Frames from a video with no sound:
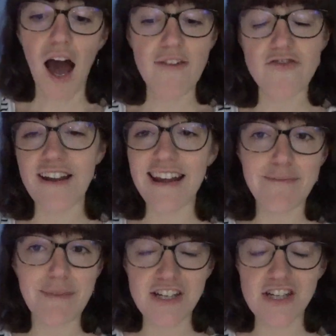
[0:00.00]
I've already
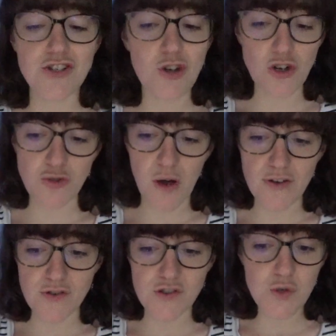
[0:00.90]
mentioned Dr.
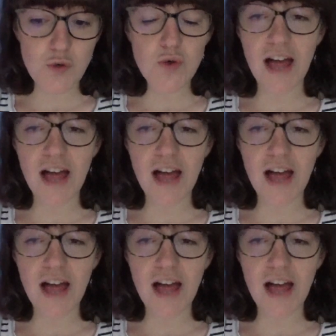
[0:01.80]
Wertle's School